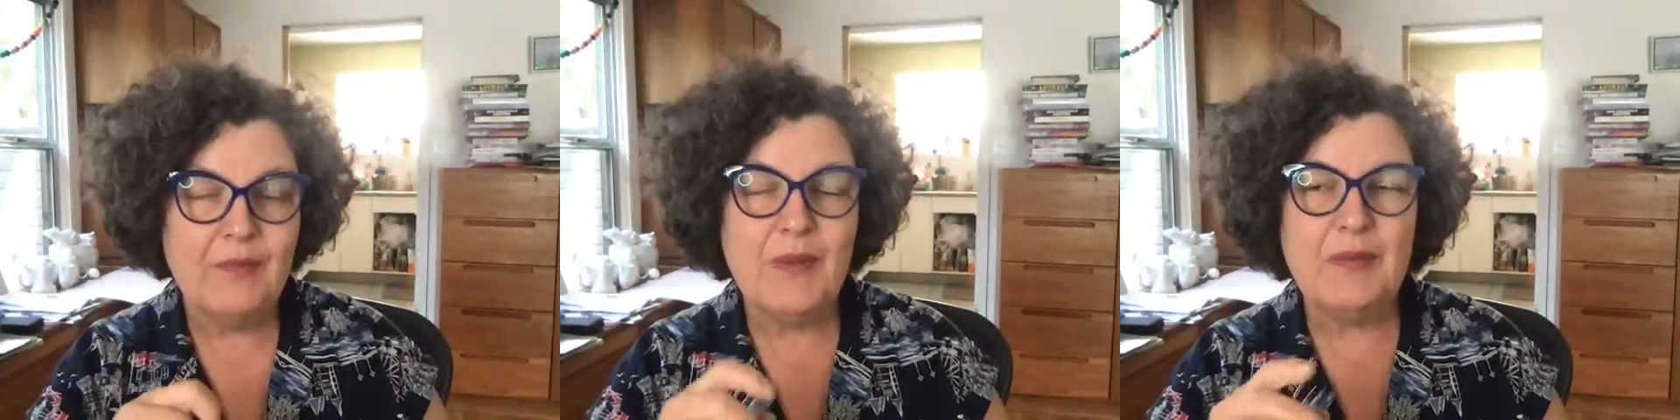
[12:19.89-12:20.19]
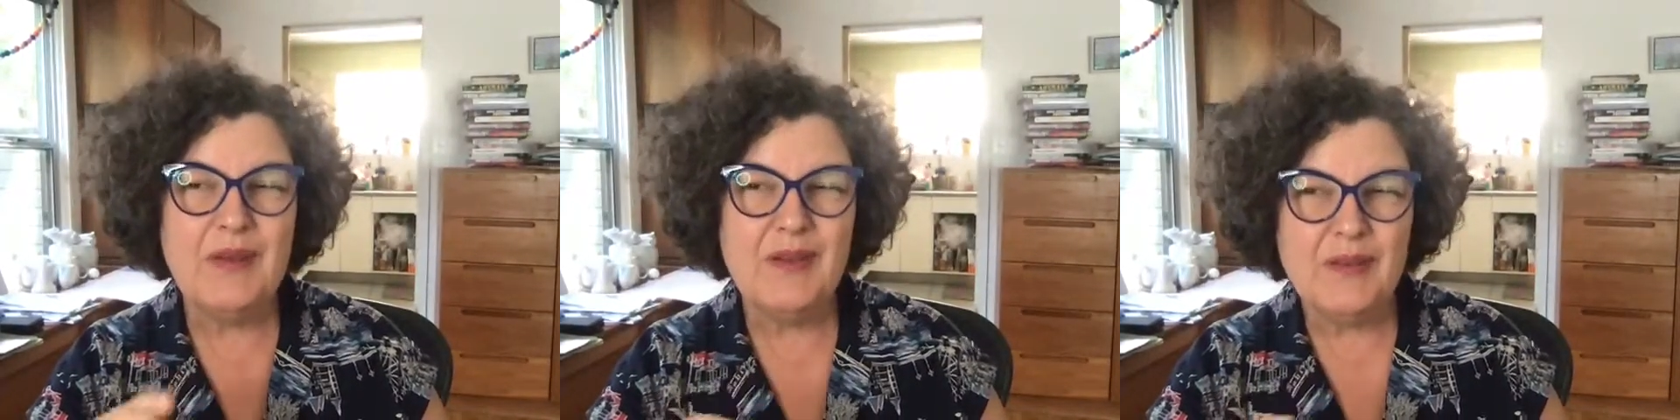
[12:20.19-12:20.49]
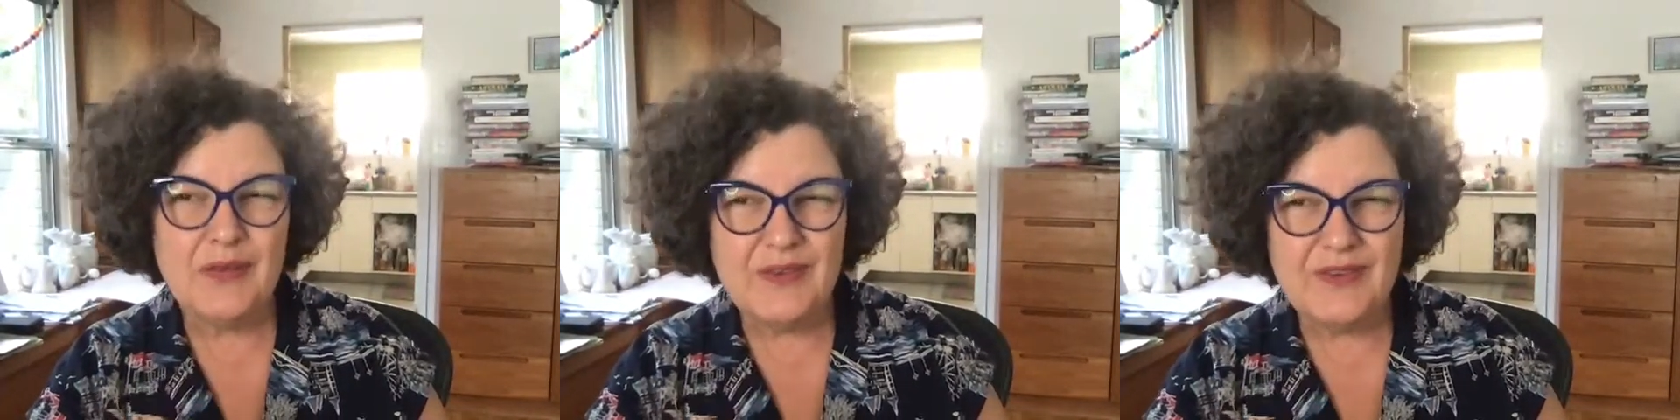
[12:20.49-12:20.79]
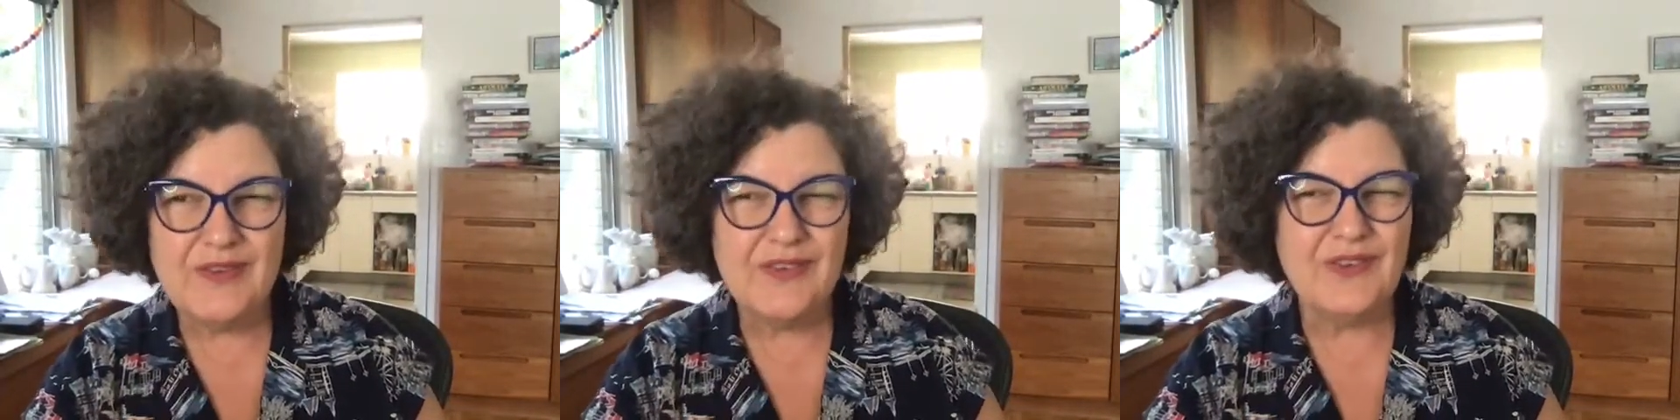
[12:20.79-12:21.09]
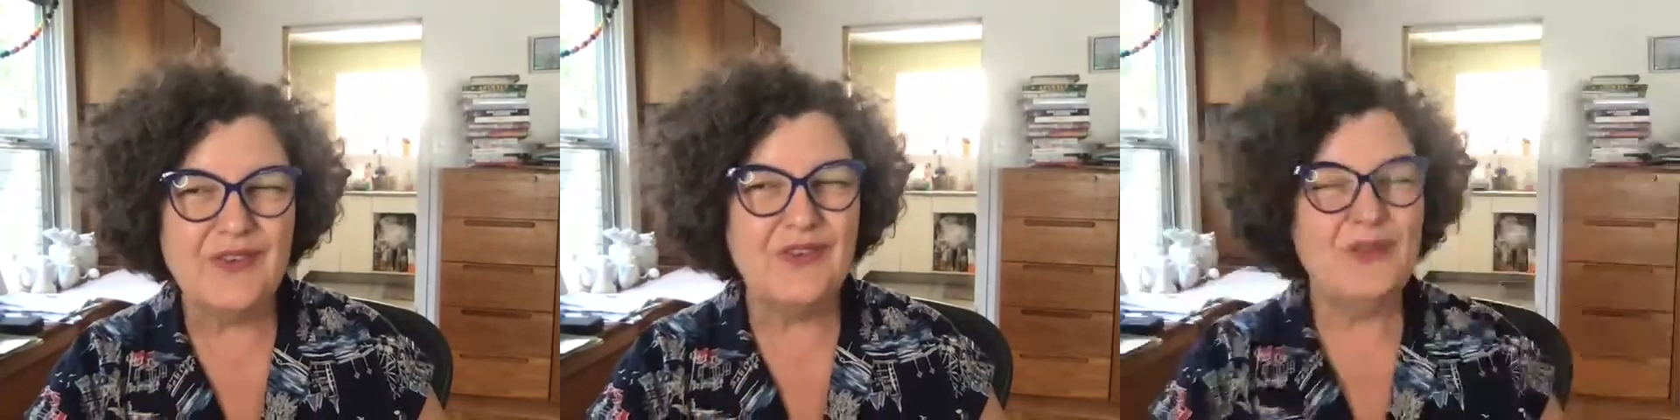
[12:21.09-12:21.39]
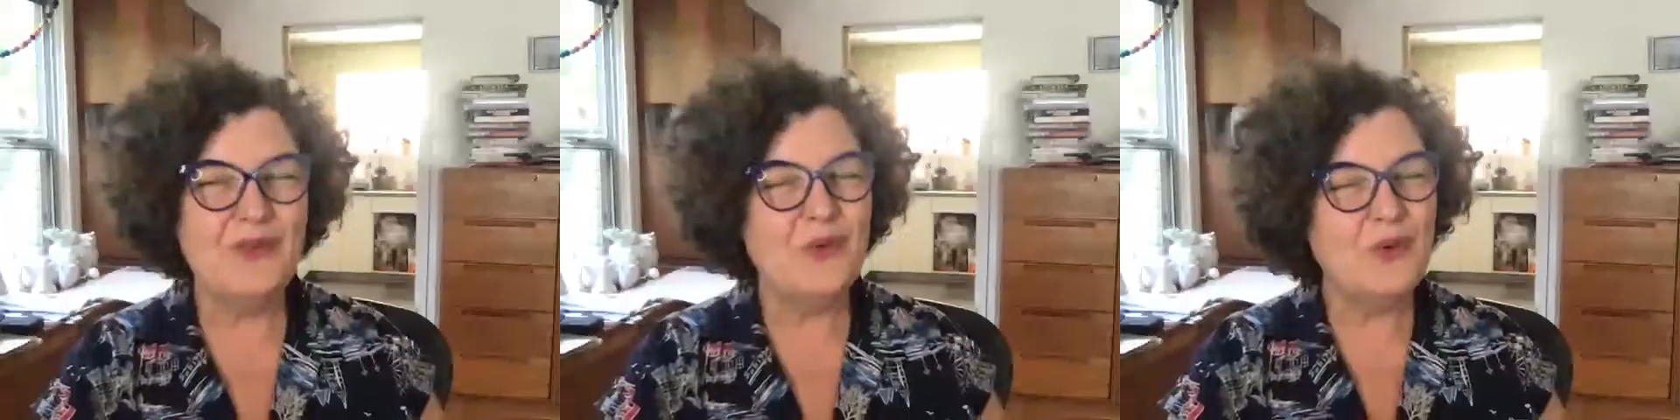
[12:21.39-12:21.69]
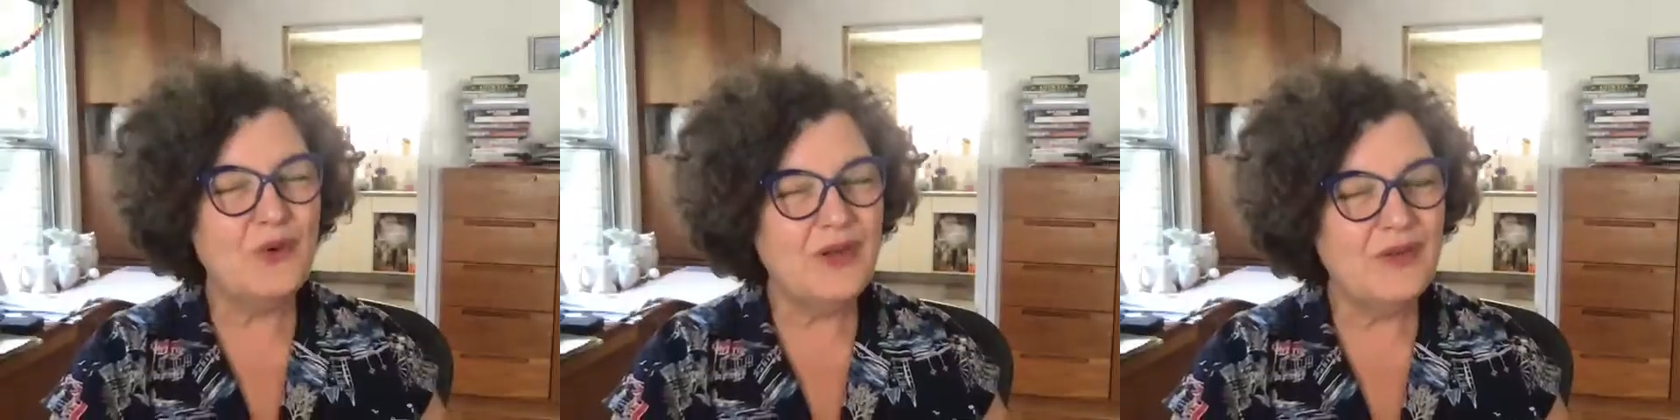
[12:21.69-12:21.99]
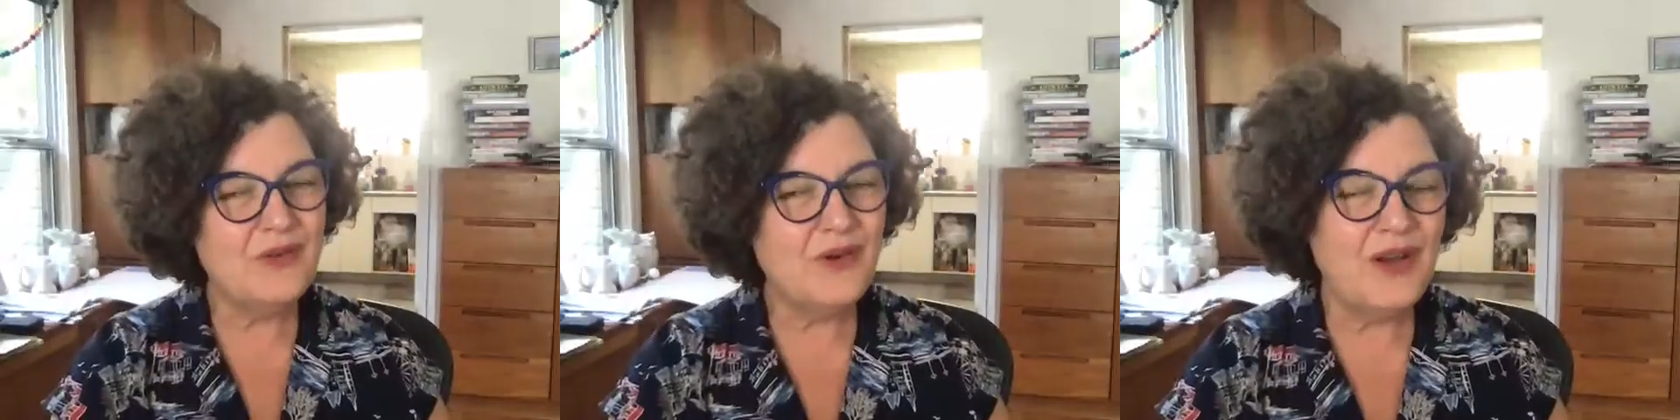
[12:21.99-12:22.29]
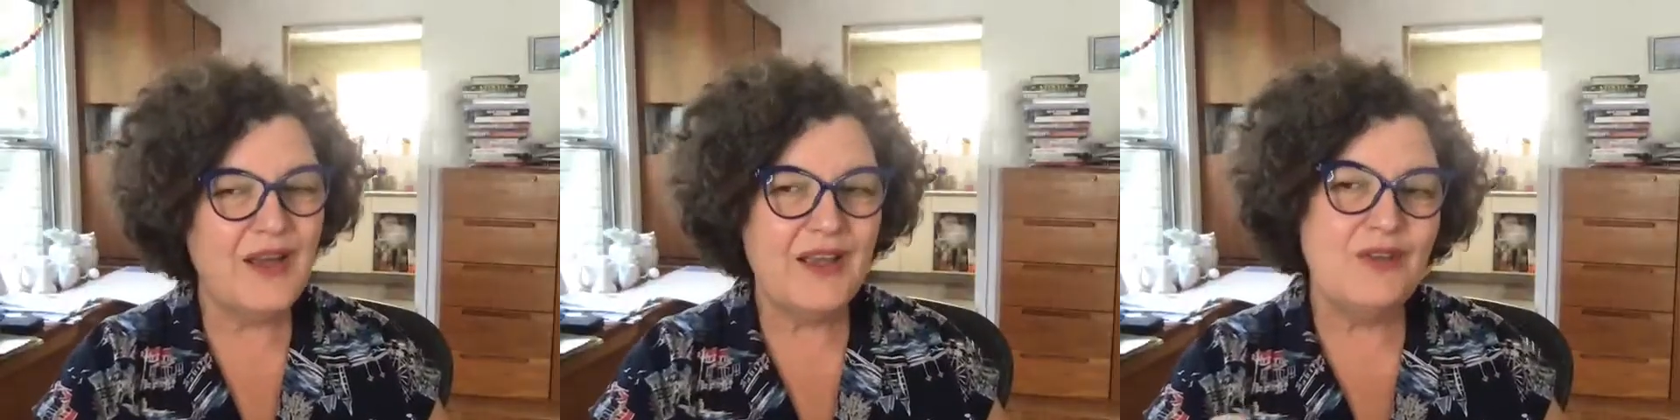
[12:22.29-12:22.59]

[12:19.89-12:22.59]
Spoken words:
Maybe if it's just sort of dry,